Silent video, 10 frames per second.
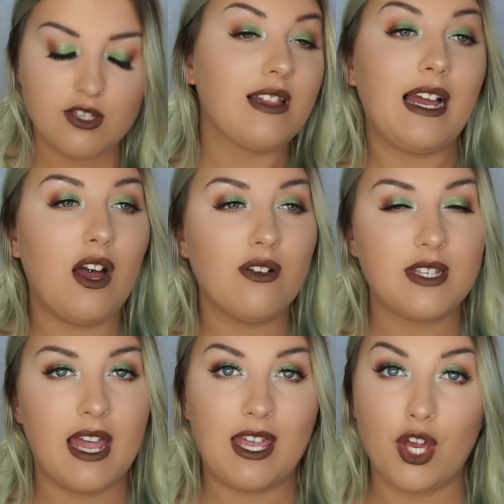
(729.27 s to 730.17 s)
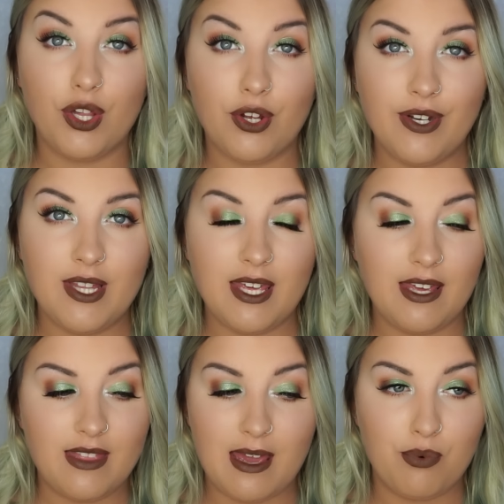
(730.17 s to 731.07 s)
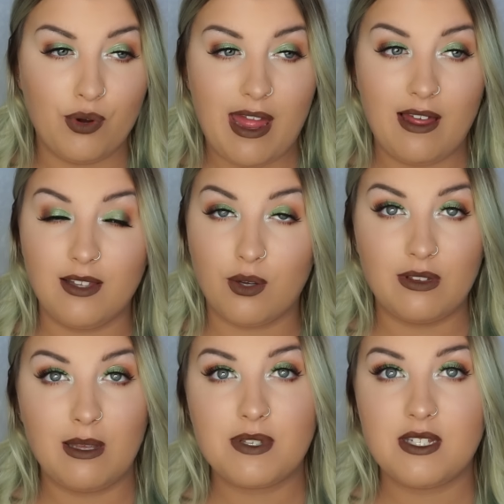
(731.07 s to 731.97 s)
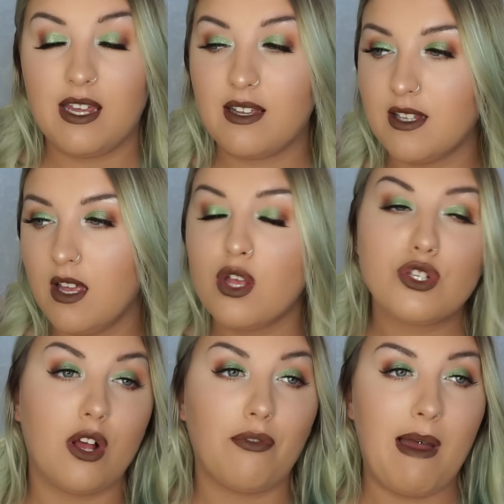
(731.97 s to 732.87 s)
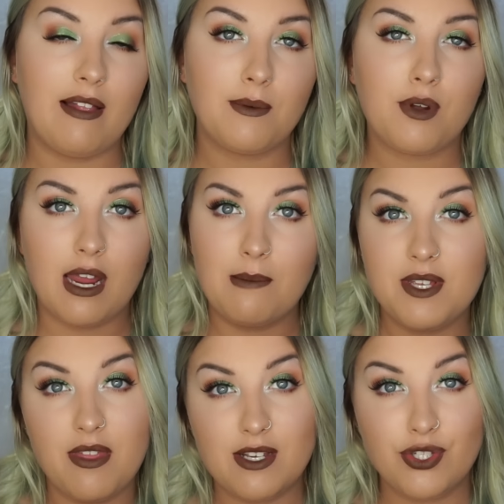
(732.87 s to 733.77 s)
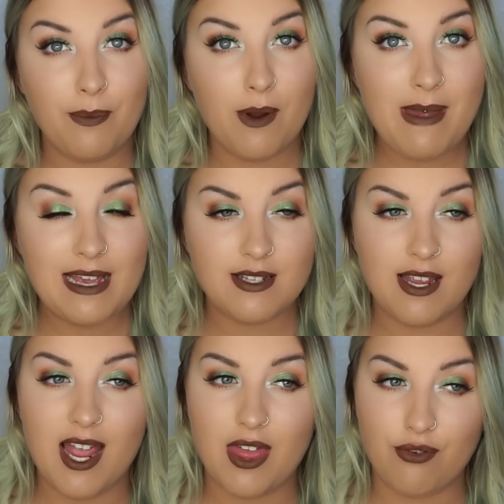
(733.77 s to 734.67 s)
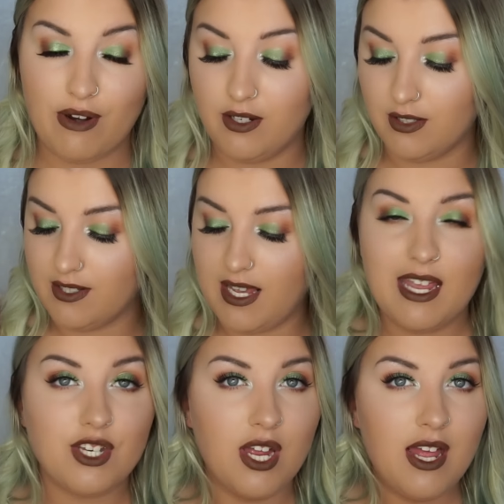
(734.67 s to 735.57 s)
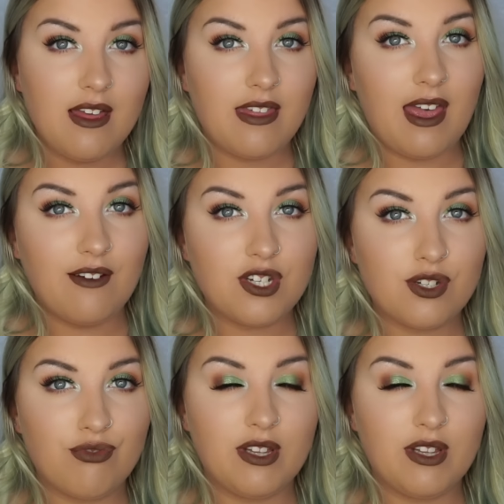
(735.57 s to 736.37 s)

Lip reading: So like I was saying, earlier in the year, they bought out liquid lipsticks, soft matte lip creams. They're super amazing, $3 each. They have just